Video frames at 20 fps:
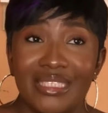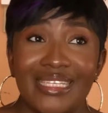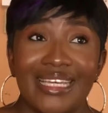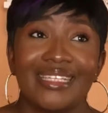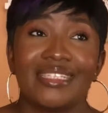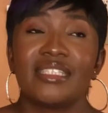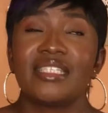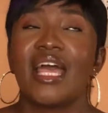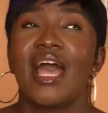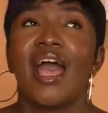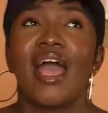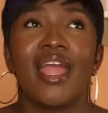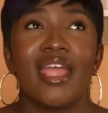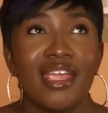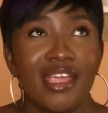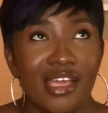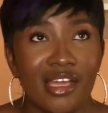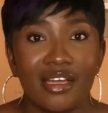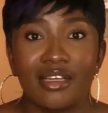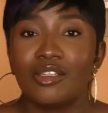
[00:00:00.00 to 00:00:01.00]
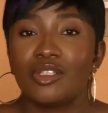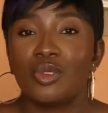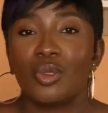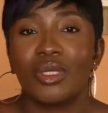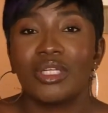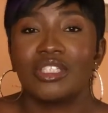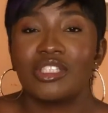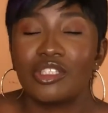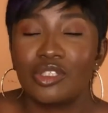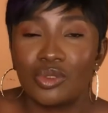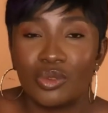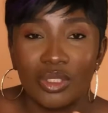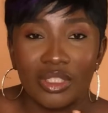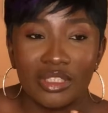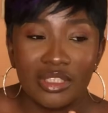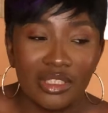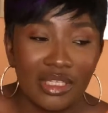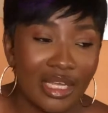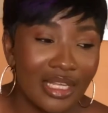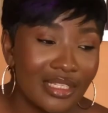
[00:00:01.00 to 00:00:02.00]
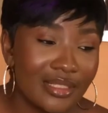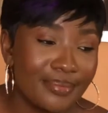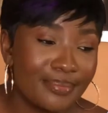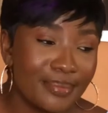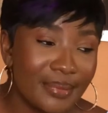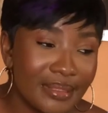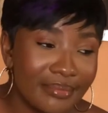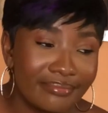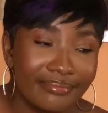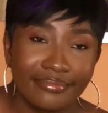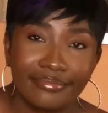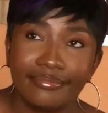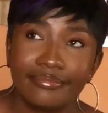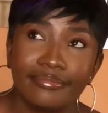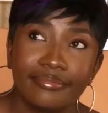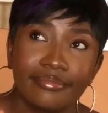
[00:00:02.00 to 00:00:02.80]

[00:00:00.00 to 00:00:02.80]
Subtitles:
The entire 2020 has been